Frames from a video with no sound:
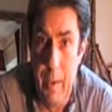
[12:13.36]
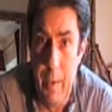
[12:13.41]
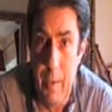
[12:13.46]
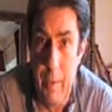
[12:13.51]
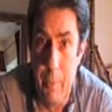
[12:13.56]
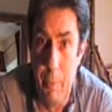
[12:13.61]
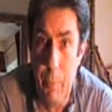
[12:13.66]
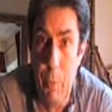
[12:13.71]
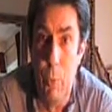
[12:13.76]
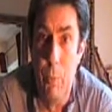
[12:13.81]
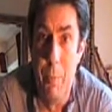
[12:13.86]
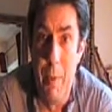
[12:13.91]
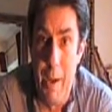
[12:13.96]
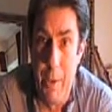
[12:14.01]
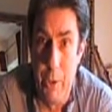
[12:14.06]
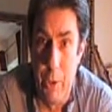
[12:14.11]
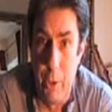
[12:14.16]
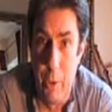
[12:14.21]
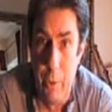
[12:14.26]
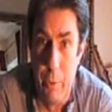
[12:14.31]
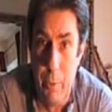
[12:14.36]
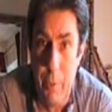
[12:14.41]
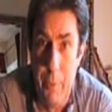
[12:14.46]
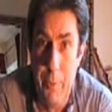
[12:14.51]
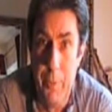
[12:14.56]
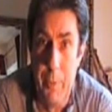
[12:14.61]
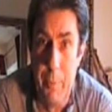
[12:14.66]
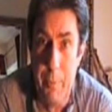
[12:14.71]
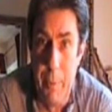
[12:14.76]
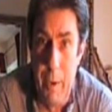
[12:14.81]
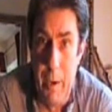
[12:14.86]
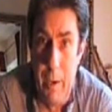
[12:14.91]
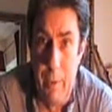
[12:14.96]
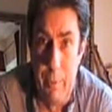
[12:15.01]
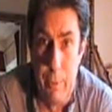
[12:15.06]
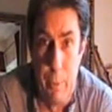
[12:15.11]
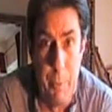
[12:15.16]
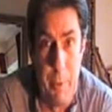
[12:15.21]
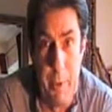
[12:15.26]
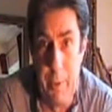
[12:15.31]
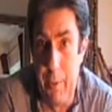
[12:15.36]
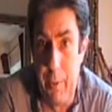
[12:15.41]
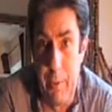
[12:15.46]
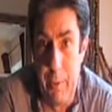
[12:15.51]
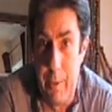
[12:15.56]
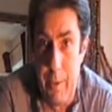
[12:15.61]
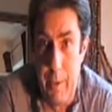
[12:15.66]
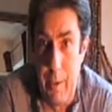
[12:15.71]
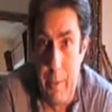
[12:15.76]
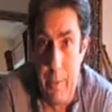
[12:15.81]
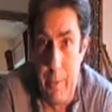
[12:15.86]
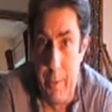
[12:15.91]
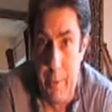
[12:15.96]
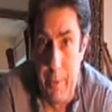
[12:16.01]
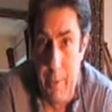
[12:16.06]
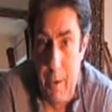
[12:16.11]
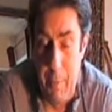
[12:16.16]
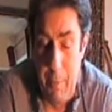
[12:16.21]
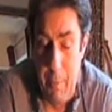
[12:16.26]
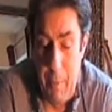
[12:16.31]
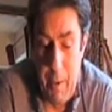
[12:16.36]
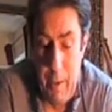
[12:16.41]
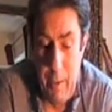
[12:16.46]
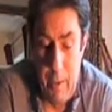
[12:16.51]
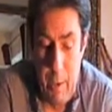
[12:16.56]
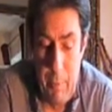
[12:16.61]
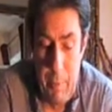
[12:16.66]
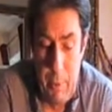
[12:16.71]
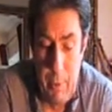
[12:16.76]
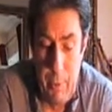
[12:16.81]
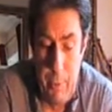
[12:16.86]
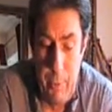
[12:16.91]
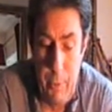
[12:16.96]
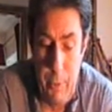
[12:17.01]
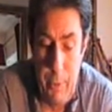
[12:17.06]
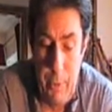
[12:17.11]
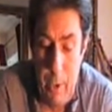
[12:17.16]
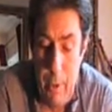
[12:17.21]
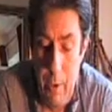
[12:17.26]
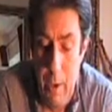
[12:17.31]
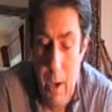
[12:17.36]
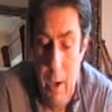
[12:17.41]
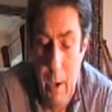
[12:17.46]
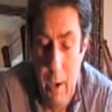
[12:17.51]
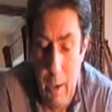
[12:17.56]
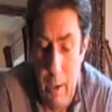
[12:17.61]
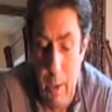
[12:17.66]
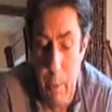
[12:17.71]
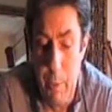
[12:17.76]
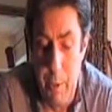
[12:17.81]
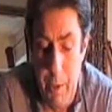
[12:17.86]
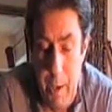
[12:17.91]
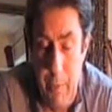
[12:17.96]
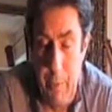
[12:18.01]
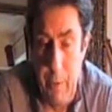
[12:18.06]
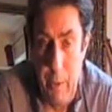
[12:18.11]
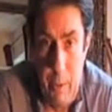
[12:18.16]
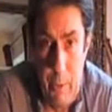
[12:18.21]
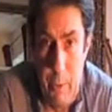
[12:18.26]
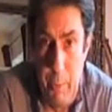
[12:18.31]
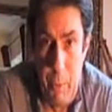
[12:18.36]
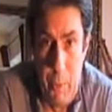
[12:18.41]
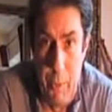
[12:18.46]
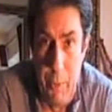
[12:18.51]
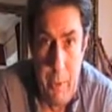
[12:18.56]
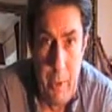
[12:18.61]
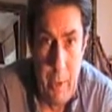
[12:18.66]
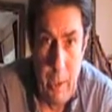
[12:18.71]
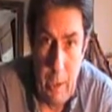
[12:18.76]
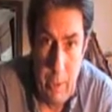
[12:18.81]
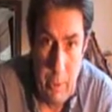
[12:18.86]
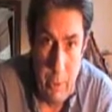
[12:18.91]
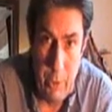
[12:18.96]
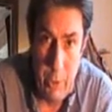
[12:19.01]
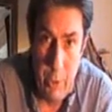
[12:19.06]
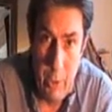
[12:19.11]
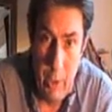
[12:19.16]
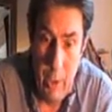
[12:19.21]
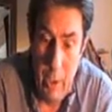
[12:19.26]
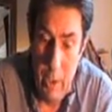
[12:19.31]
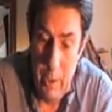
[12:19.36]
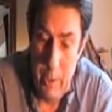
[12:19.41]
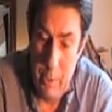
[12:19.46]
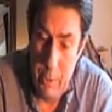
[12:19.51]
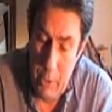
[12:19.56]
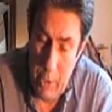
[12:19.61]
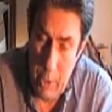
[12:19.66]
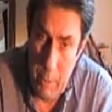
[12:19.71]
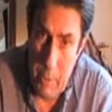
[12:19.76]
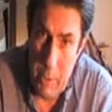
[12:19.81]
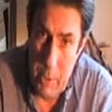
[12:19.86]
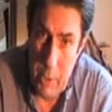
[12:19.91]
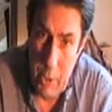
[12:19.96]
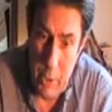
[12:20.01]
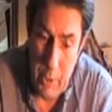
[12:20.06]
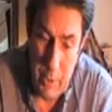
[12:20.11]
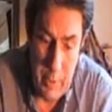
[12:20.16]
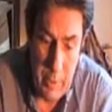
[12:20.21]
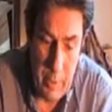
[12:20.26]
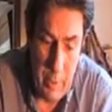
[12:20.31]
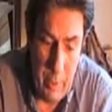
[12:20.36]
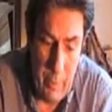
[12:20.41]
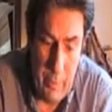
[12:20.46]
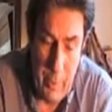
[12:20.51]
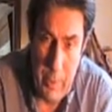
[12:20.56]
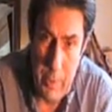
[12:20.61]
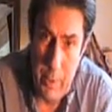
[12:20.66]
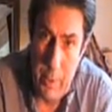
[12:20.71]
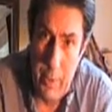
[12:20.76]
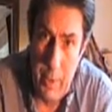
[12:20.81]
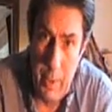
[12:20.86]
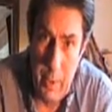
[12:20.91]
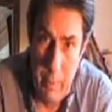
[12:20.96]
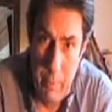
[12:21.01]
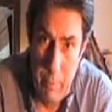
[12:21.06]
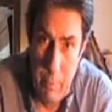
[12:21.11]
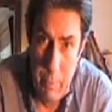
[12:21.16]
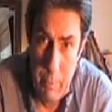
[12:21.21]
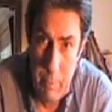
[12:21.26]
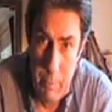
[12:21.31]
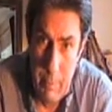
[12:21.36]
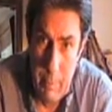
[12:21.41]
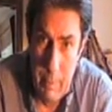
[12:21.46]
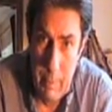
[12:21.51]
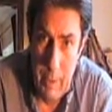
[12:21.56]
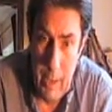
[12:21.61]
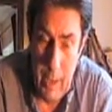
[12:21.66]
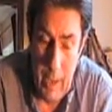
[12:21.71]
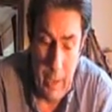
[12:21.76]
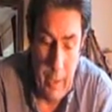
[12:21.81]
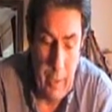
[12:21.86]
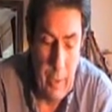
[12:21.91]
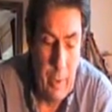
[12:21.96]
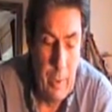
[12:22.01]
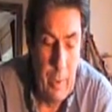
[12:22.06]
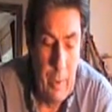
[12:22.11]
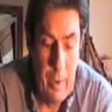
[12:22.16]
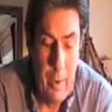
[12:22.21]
is more magical than powerful because it contains the same amount of chemicals. So I would never use more than 1 inch. 2 inches if it's a thin leg.